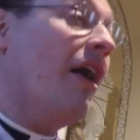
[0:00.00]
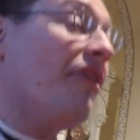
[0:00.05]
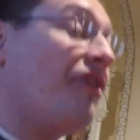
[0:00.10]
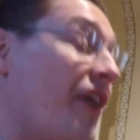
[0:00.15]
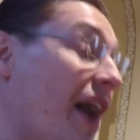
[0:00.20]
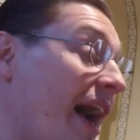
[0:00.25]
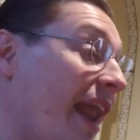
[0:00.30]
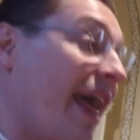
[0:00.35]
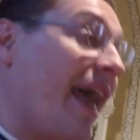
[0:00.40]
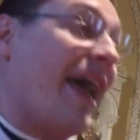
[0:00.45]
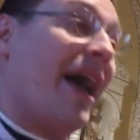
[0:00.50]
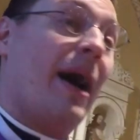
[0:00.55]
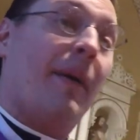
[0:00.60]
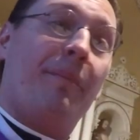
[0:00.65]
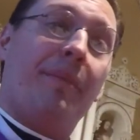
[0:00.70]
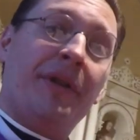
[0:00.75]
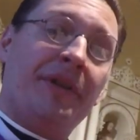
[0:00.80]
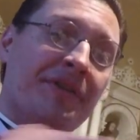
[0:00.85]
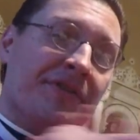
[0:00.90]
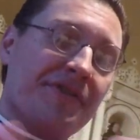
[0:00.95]
That
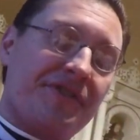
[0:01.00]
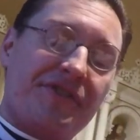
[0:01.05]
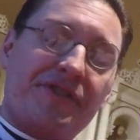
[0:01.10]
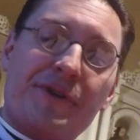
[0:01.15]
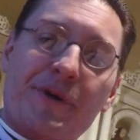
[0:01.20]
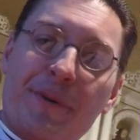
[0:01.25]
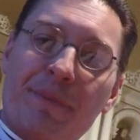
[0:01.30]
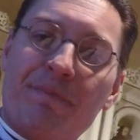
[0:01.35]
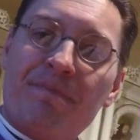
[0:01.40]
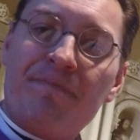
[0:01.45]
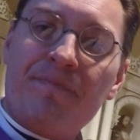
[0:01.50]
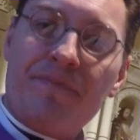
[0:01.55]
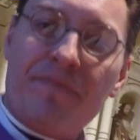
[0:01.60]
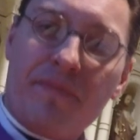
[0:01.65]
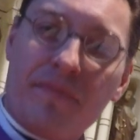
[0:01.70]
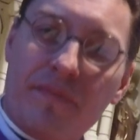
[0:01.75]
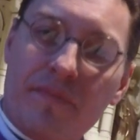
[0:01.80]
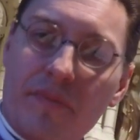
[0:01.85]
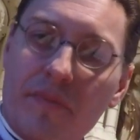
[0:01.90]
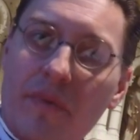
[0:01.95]
happens
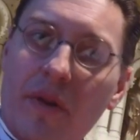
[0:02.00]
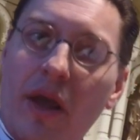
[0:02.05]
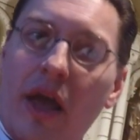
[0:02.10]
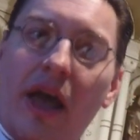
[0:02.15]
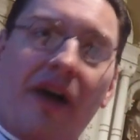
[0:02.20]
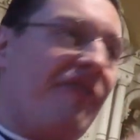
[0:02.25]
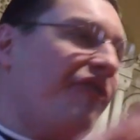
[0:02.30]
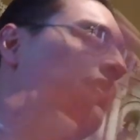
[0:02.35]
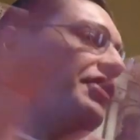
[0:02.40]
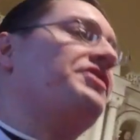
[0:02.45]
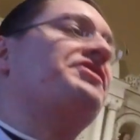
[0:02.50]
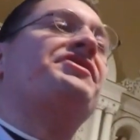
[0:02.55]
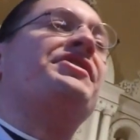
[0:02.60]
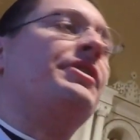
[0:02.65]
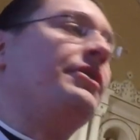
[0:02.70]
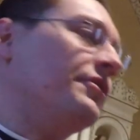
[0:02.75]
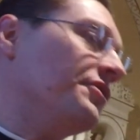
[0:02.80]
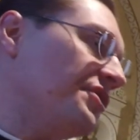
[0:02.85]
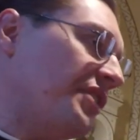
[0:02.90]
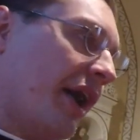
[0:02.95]
every
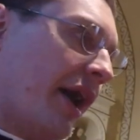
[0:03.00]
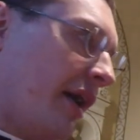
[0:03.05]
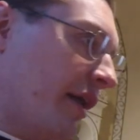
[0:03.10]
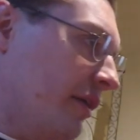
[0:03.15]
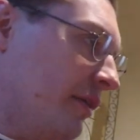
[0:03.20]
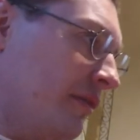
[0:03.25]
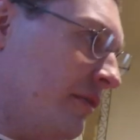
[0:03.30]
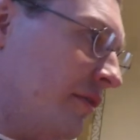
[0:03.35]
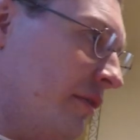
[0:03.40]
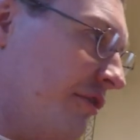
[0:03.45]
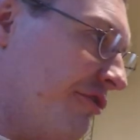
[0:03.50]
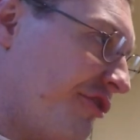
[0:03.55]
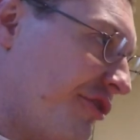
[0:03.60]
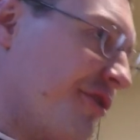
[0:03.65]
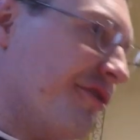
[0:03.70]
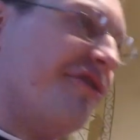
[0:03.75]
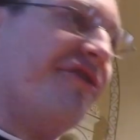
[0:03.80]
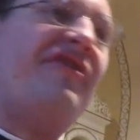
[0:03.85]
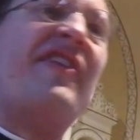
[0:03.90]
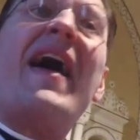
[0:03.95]
single day for
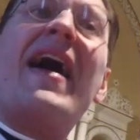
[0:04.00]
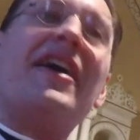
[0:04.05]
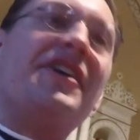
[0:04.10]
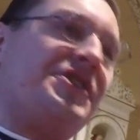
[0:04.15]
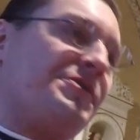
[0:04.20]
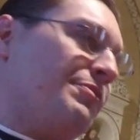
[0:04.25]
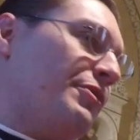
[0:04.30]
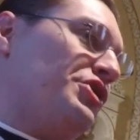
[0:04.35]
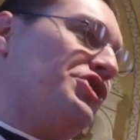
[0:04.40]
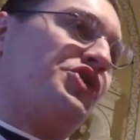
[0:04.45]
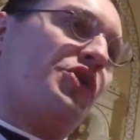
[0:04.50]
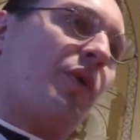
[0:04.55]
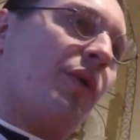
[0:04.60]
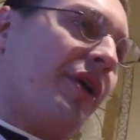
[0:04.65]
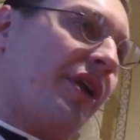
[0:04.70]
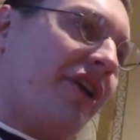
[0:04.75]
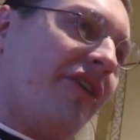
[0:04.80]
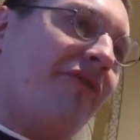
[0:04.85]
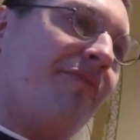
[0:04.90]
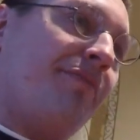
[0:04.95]
the vast
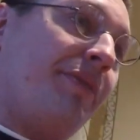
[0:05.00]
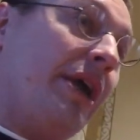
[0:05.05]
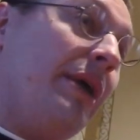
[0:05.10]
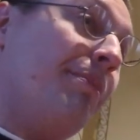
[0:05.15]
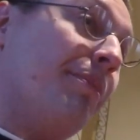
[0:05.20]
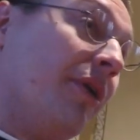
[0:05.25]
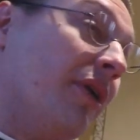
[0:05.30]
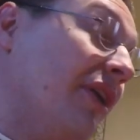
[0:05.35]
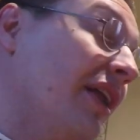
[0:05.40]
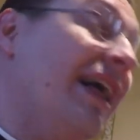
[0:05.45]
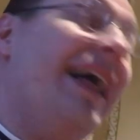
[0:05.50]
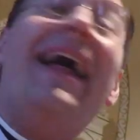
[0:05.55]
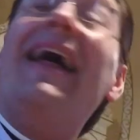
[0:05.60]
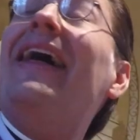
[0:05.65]
majority of people.